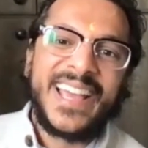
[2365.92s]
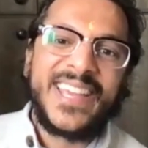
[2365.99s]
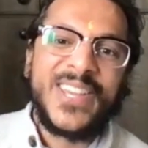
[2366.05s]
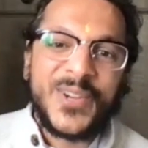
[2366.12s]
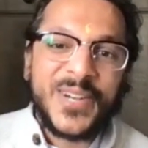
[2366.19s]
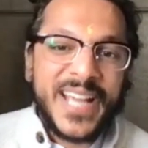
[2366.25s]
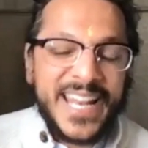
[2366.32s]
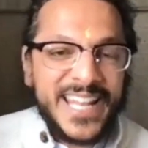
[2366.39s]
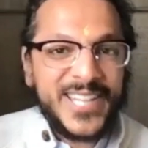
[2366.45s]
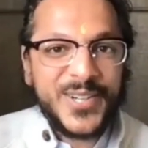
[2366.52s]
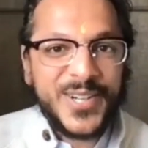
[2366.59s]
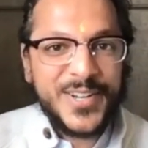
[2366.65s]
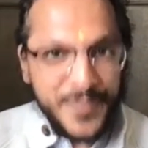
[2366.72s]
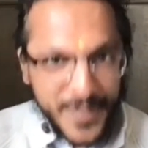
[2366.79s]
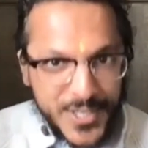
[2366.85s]
You're getting
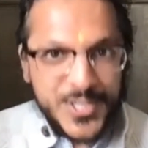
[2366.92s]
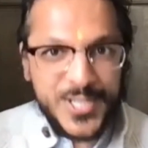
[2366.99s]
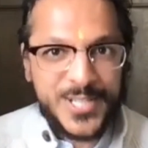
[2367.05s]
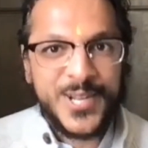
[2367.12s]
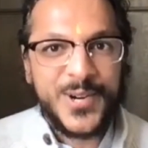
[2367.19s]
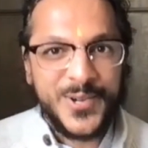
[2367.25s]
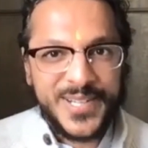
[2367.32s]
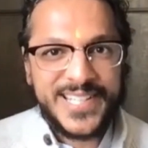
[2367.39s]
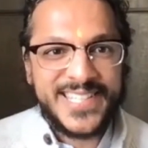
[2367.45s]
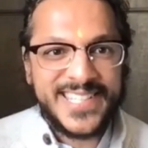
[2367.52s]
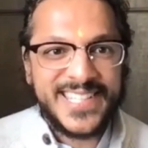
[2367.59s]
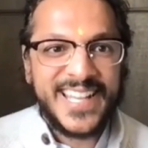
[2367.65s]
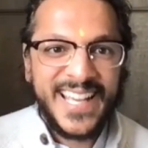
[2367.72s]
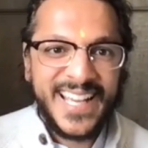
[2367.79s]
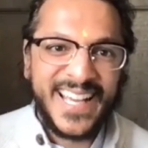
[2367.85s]
your eviction
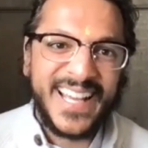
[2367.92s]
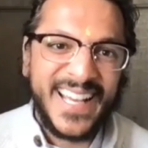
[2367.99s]
notice.